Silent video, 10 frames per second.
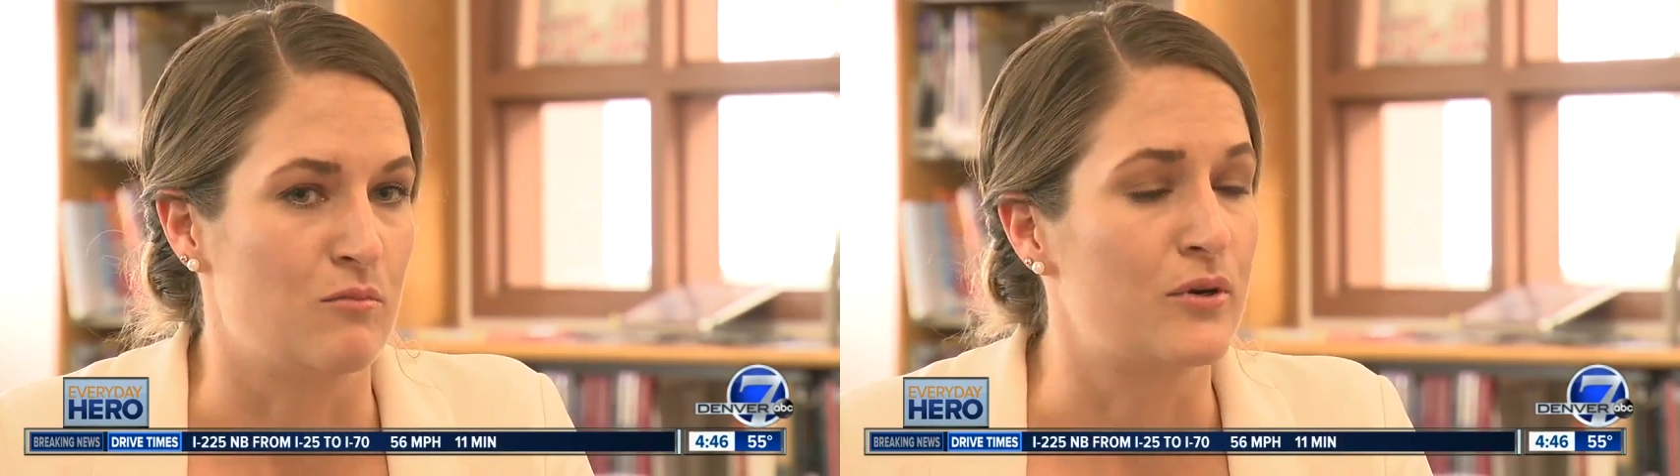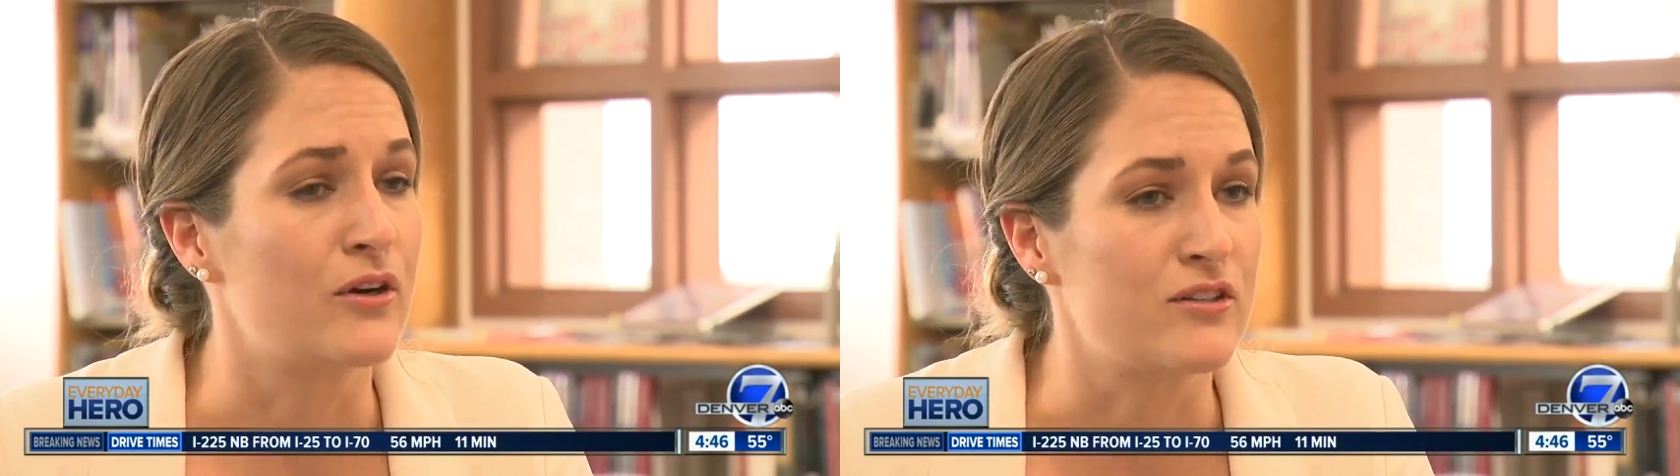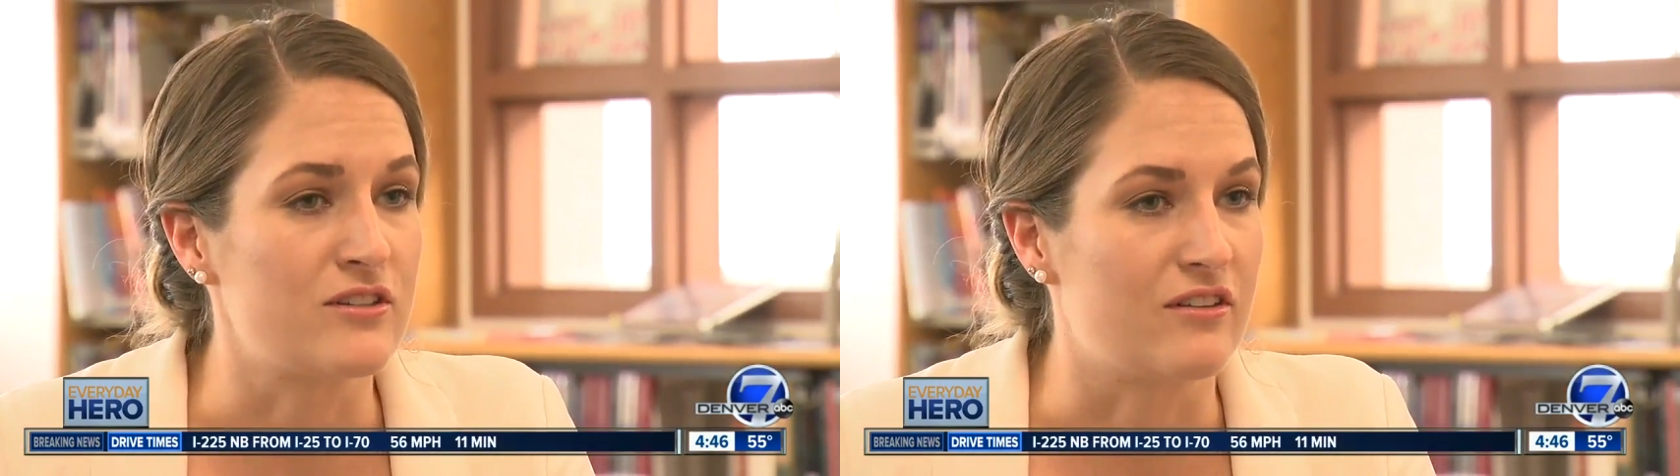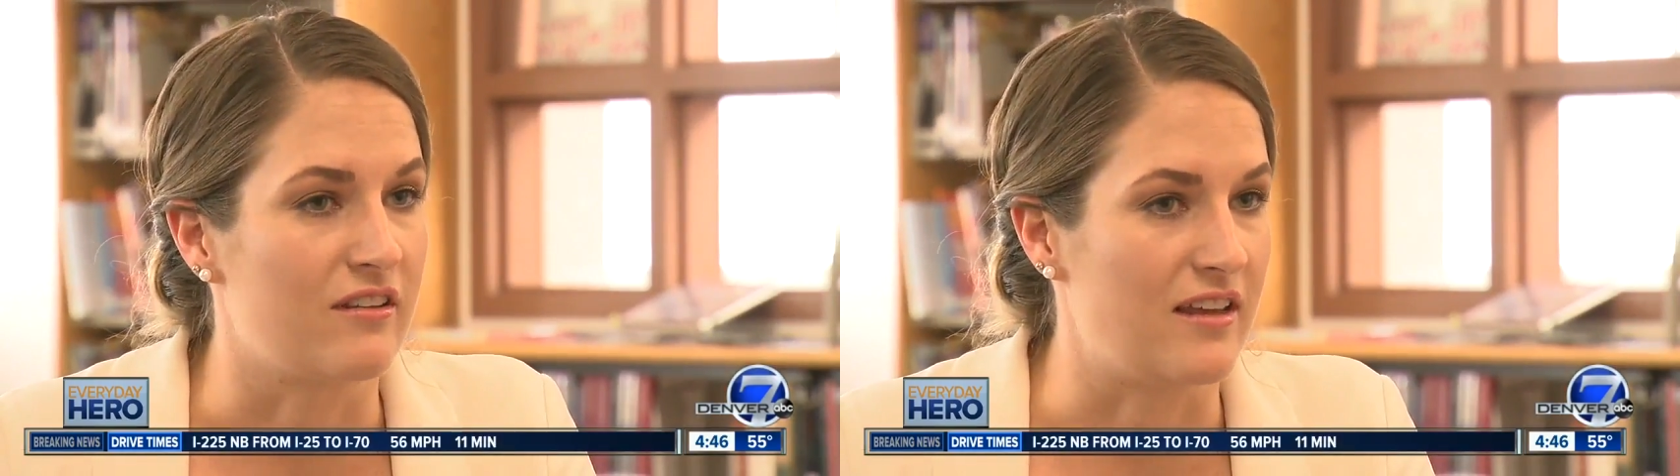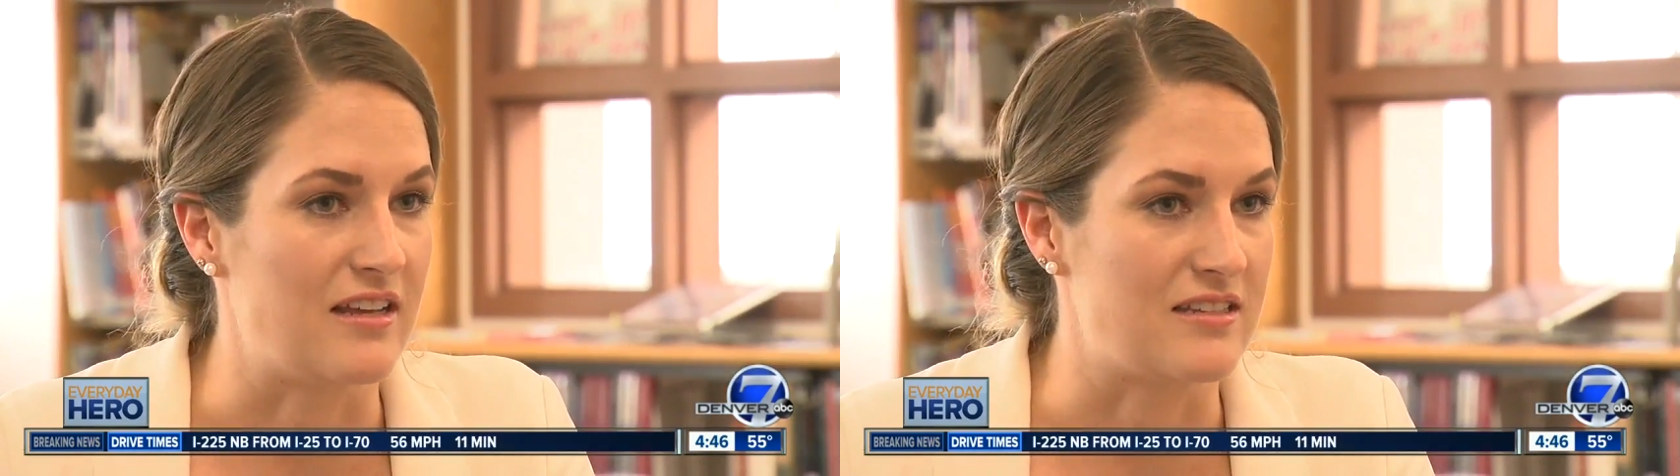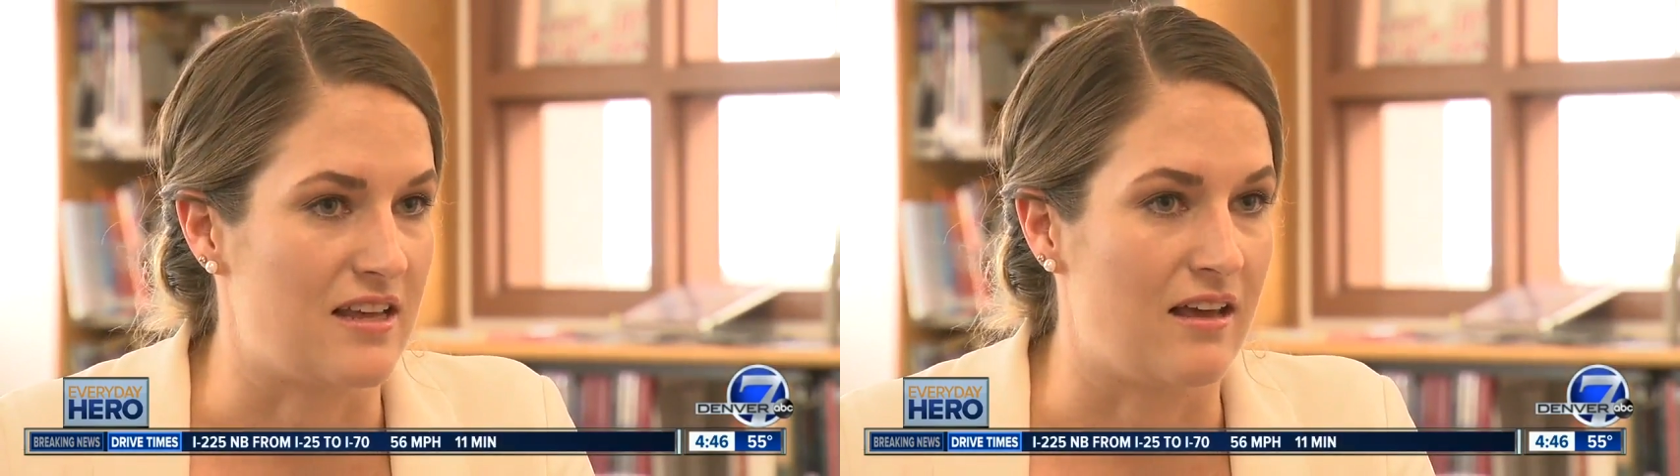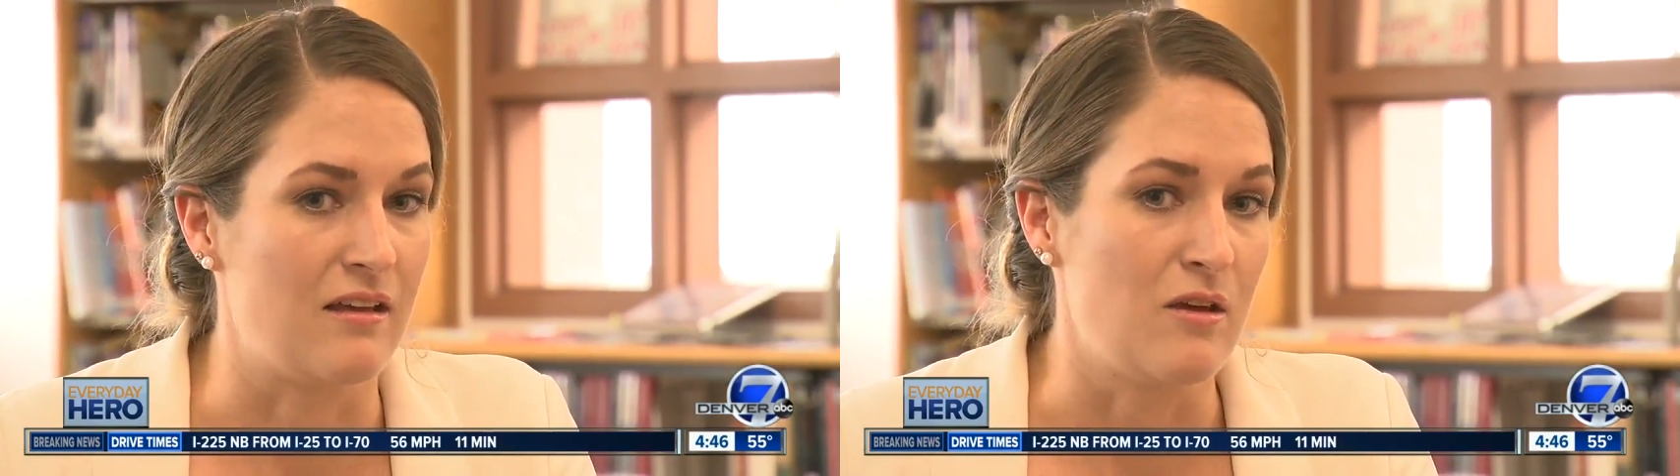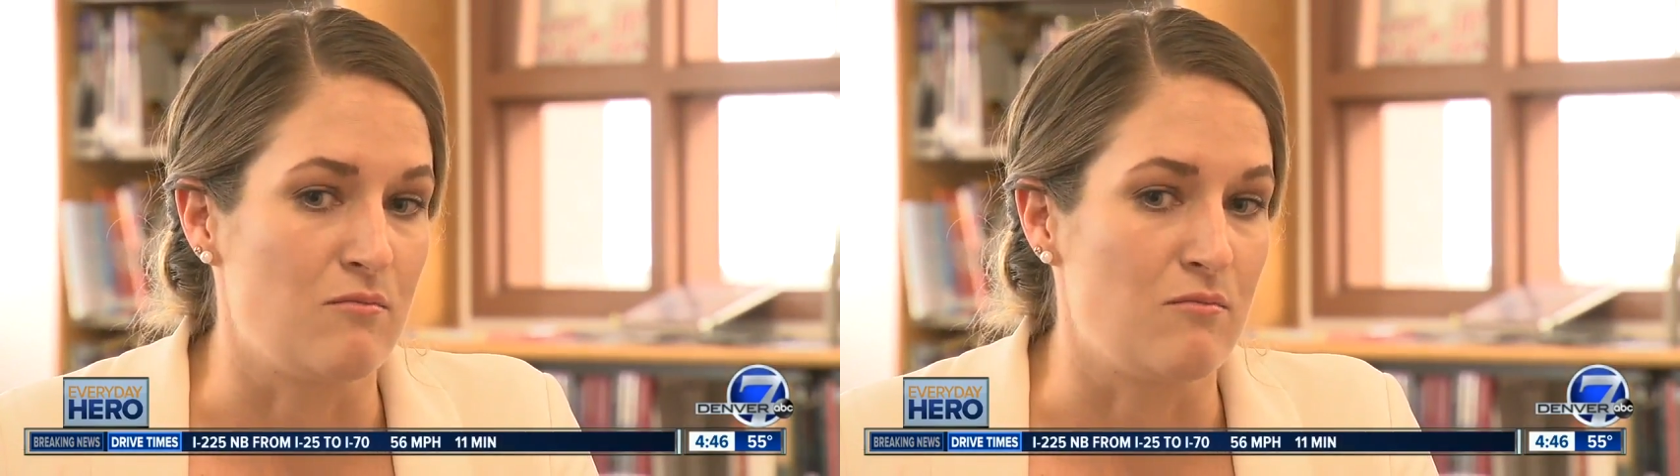personal things that